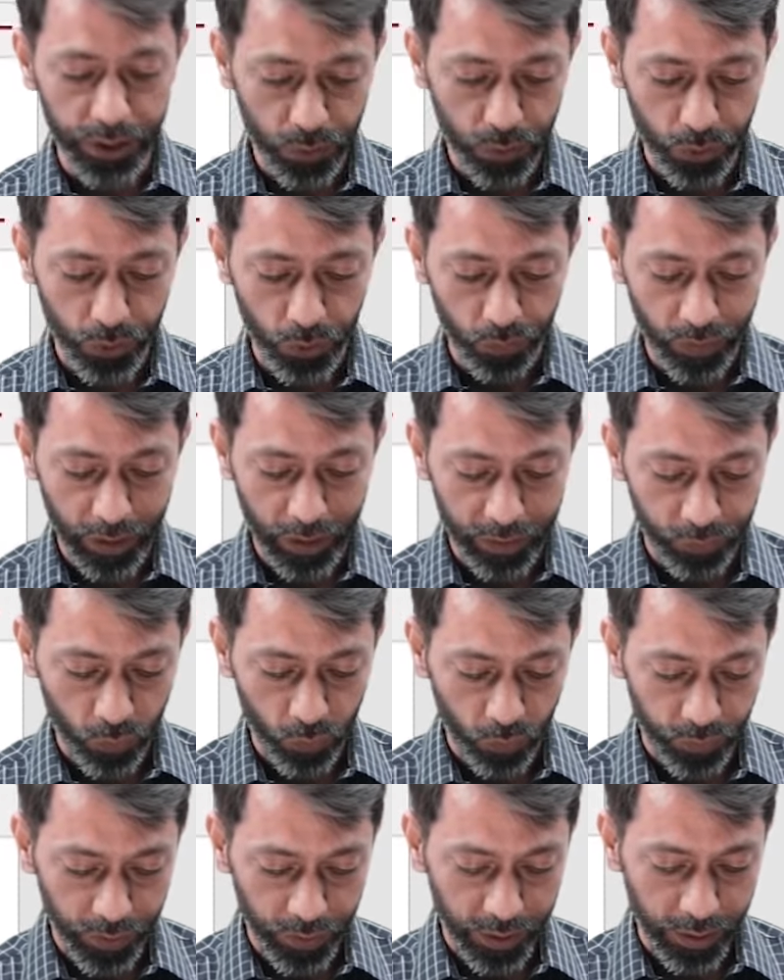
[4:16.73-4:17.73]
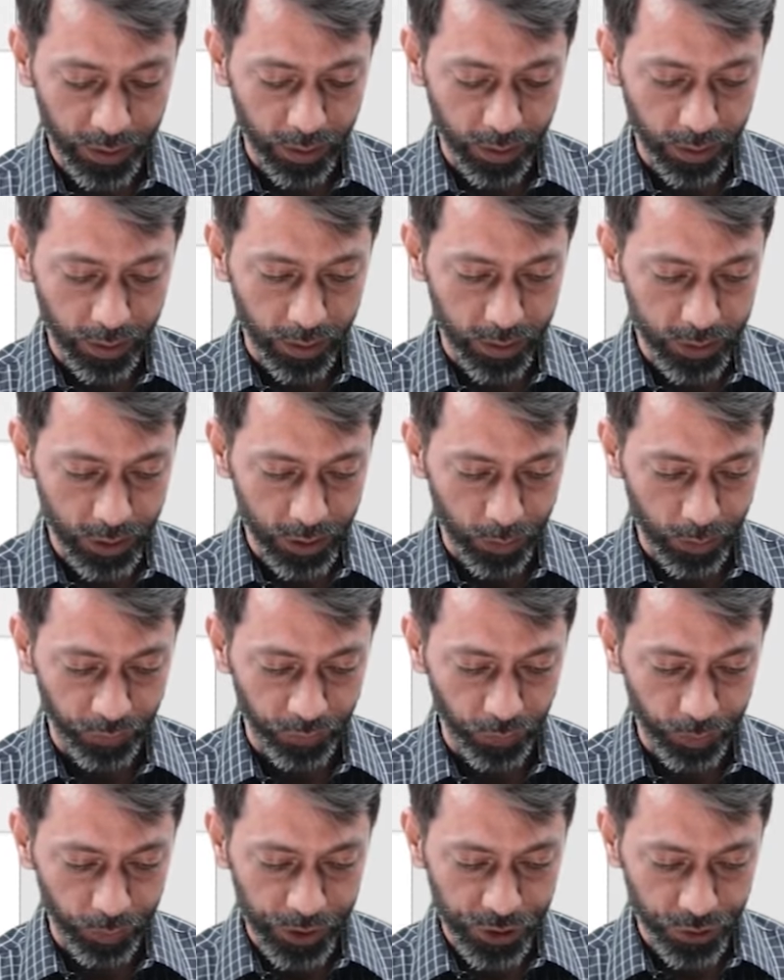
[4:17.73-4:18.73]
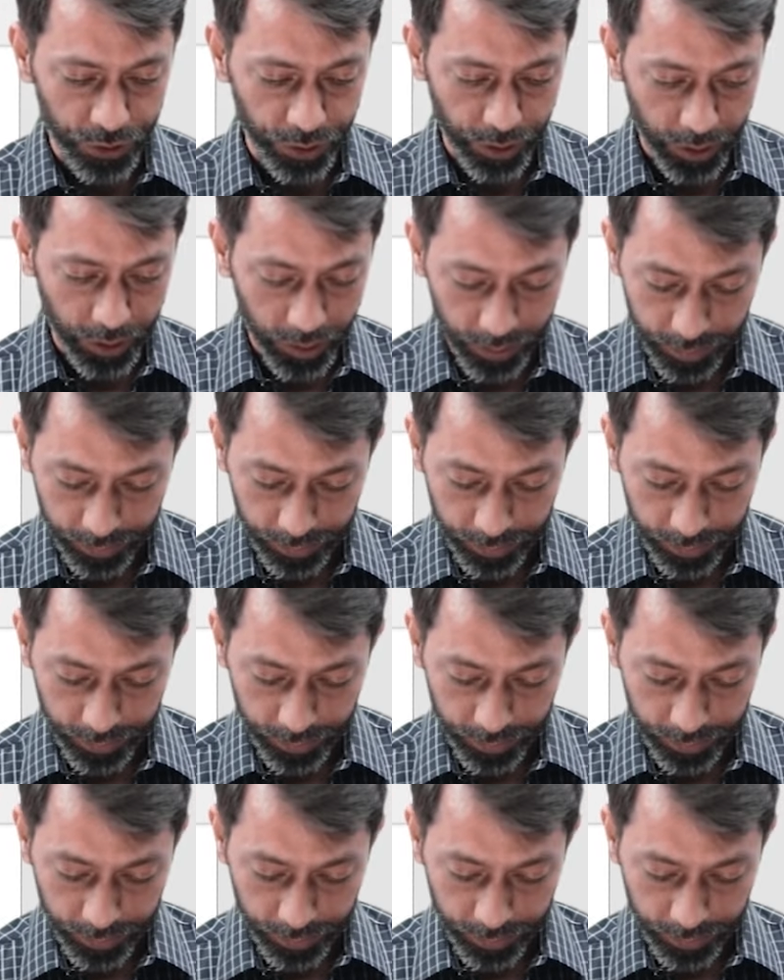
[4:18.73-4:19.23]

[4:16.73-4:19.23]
so you will have to fill in some information here.